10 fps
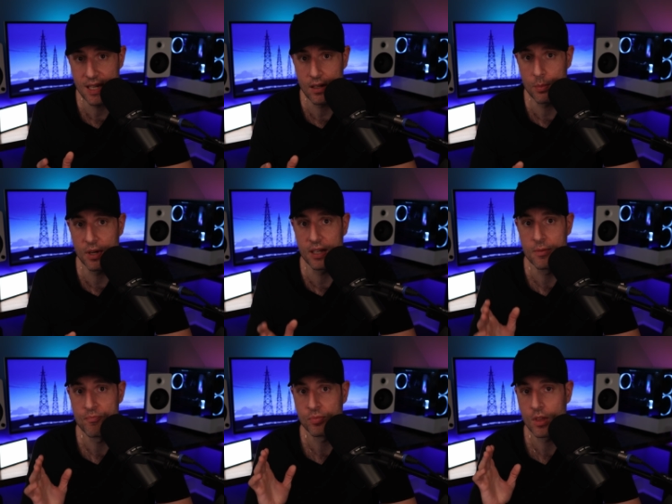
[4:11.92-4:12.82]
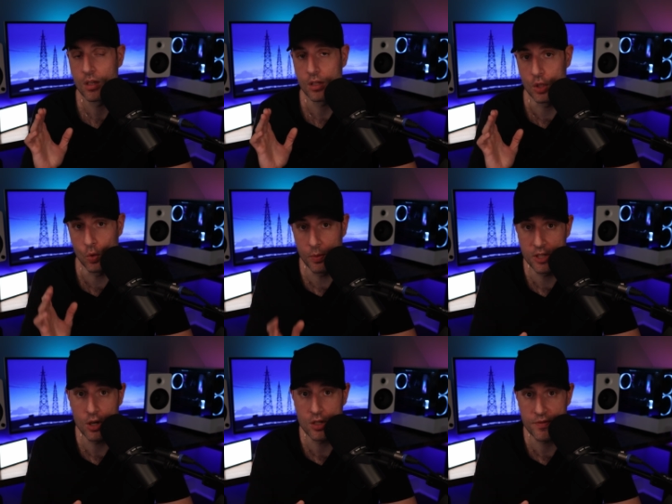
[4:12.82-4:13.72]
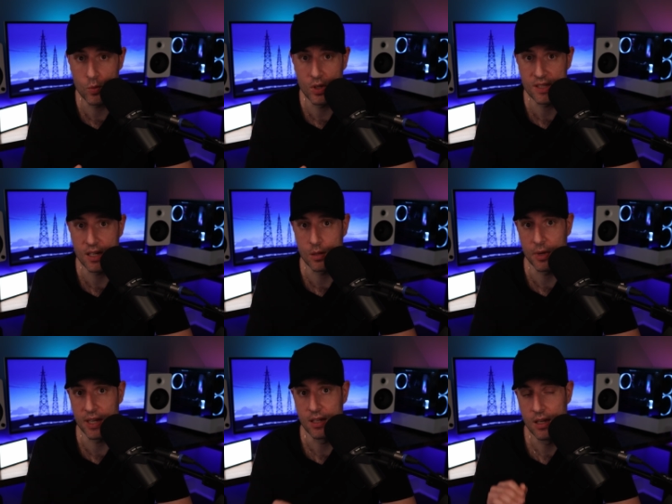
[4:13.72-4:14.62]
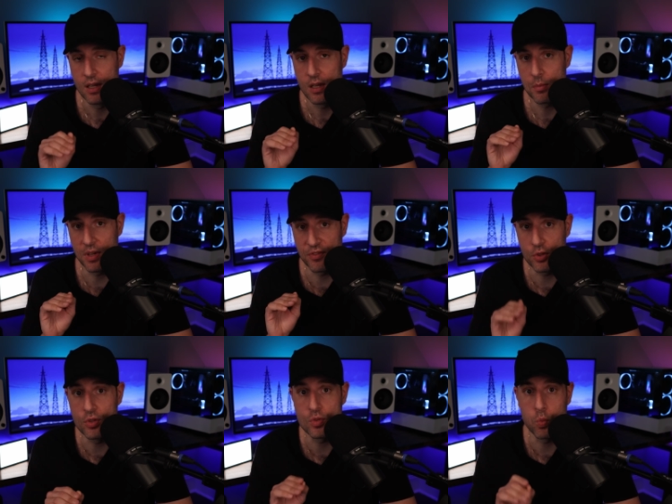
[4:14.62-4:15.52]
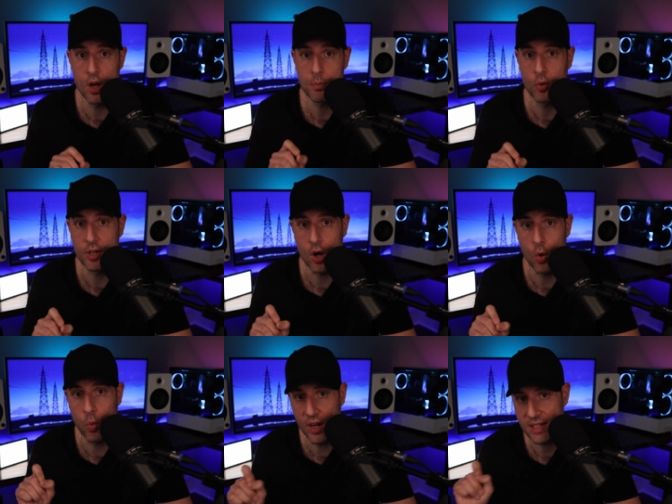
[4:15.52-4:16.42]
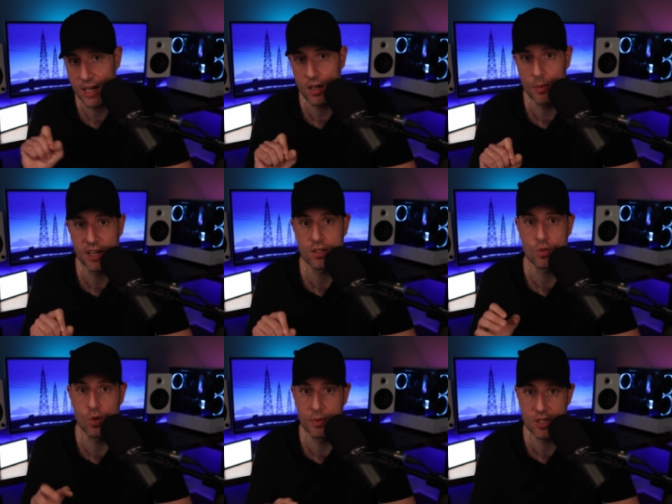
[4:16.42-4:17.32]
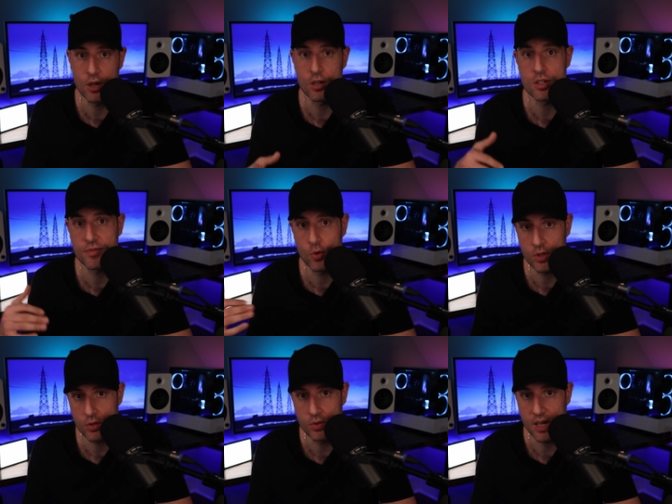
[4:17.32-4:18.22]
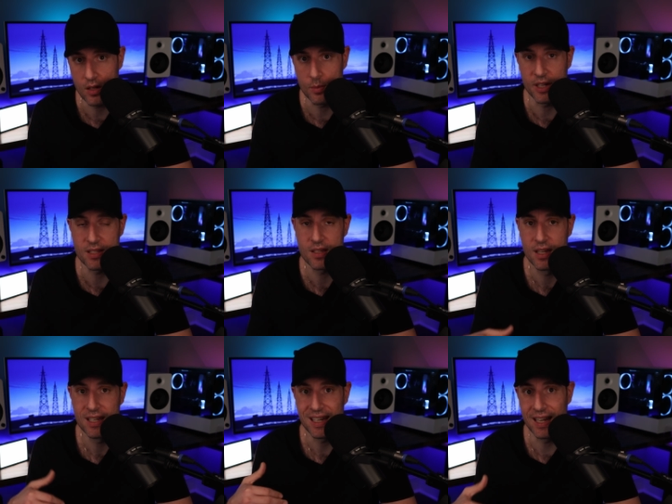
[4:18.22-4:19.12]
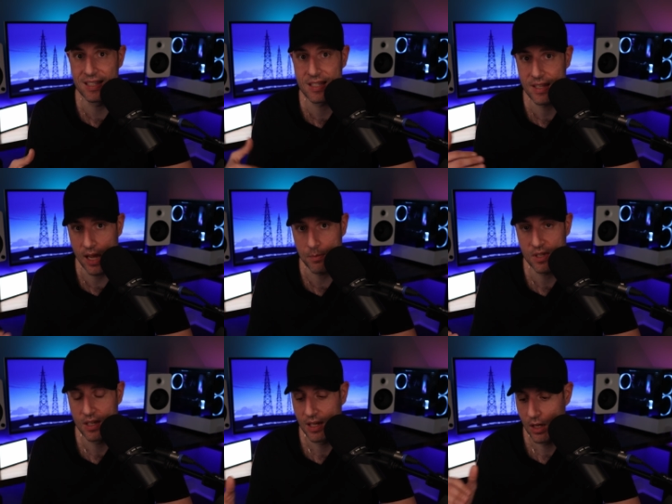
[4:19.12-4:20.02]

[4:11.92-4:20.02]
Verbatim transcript: terabyte, you will be charged for one terabyte. But if you use 1.01 terabytes, you will be charged for two terabytes. It's stepped.